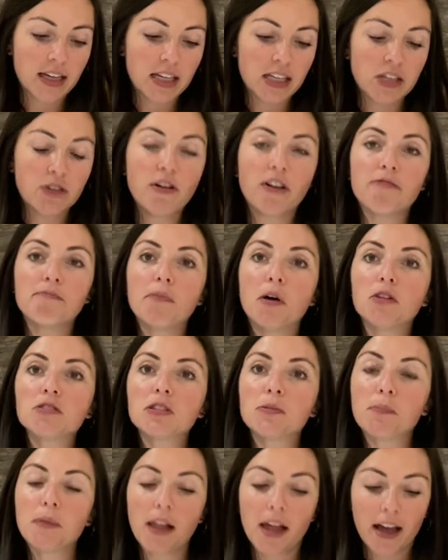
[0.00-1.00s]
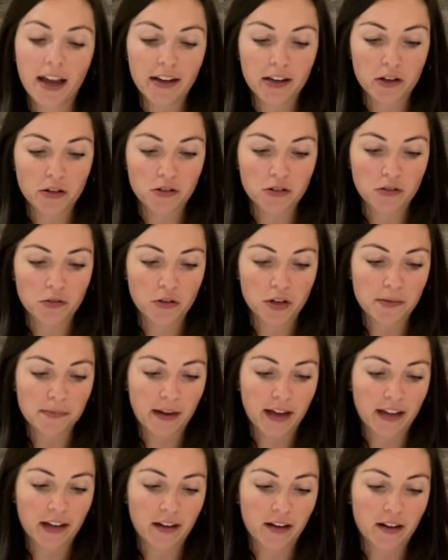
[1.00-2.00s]
You have multiplied, O Lord
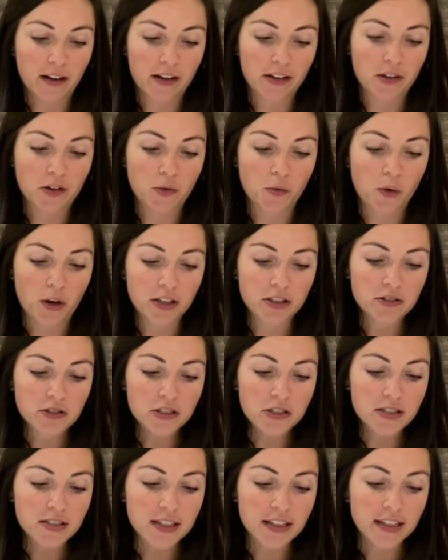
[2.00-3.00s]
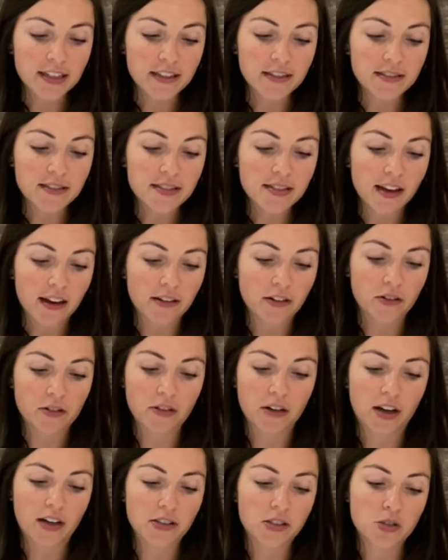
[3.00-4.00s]
my God, your wondrous deeds and your
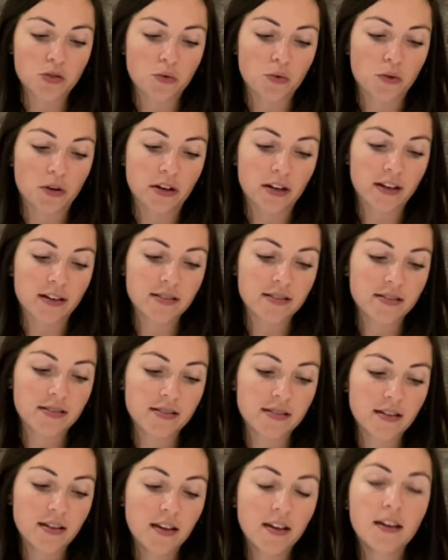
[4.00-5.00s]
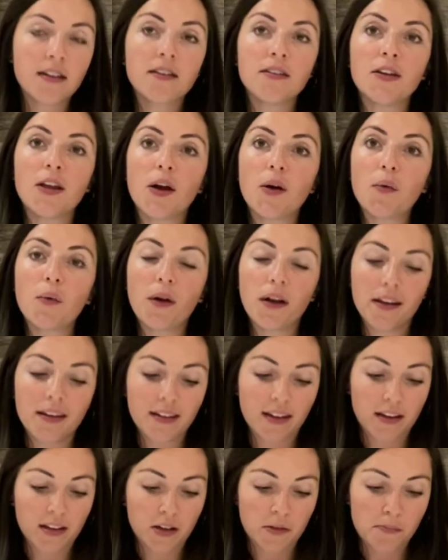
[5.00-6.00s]
thoughts toward us. No one
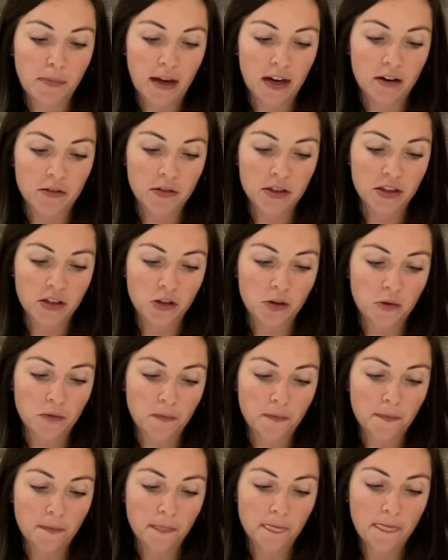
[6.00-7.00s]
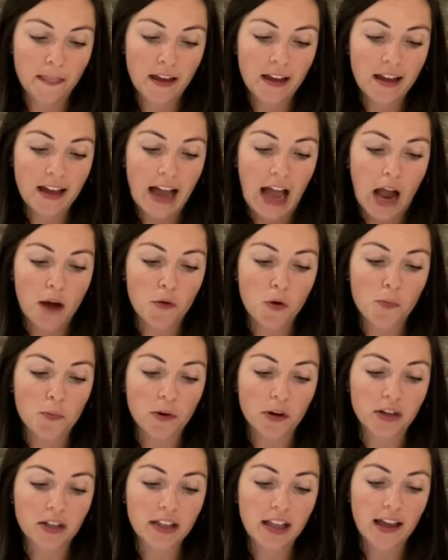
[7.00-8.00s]
can compare with you. I will
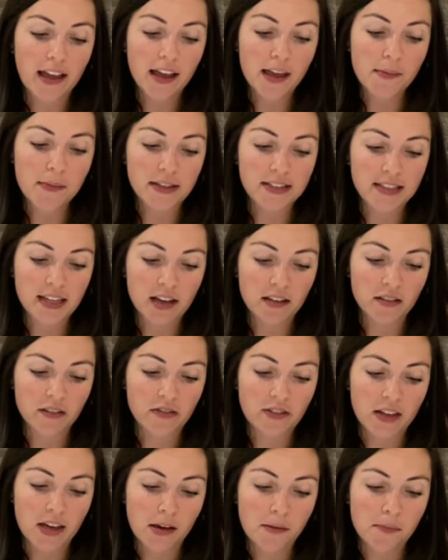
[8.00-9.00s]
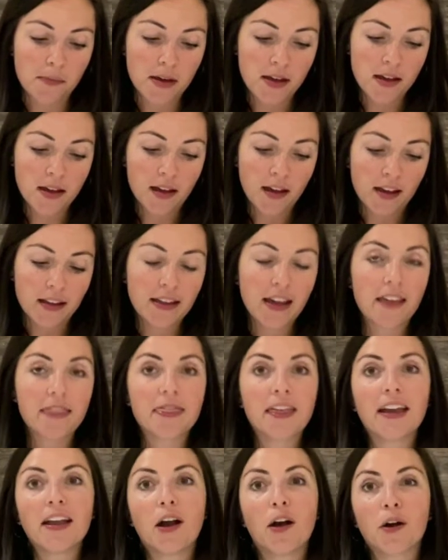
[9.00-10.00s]
proclaim and tell of them, yet
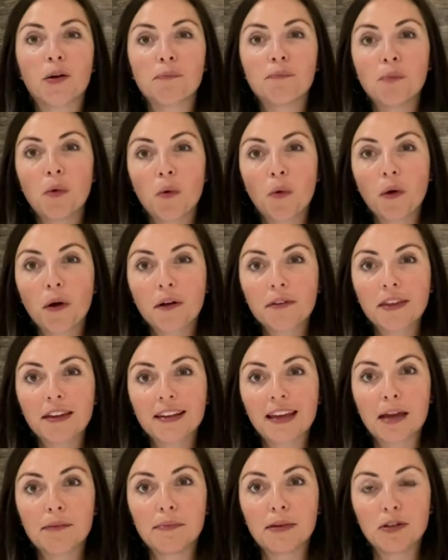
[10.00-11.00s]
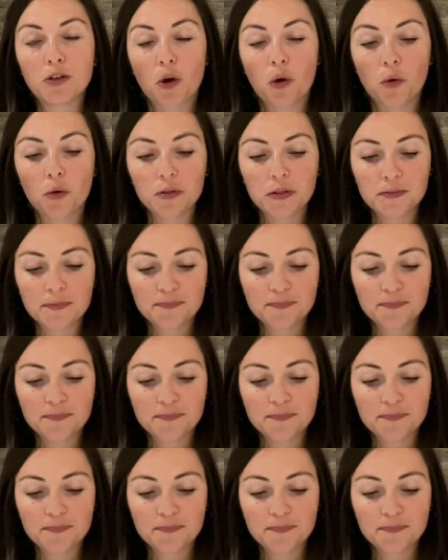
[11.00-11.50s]
they are more than can be told."